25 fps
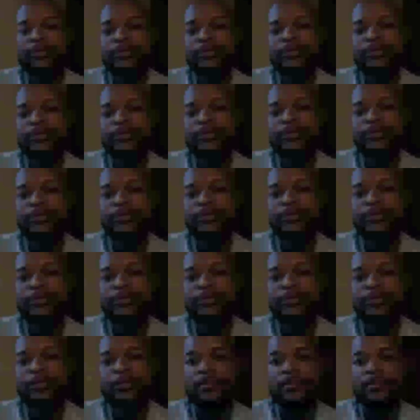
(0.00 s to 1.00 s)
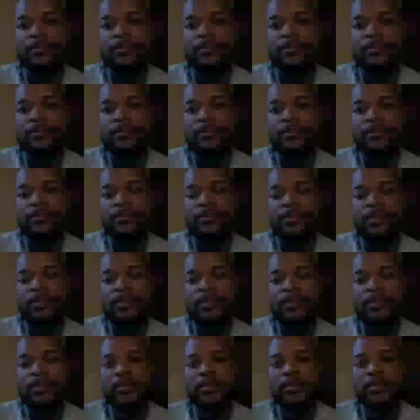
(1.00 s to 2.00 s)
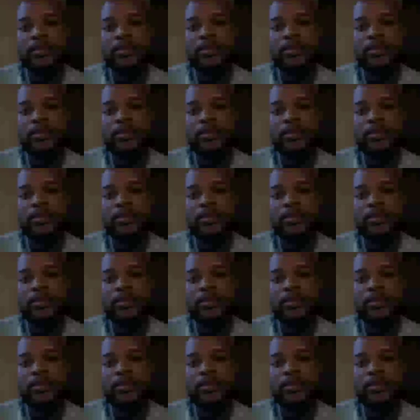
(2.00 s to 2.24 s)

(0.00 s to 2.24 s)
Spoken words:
[no speech]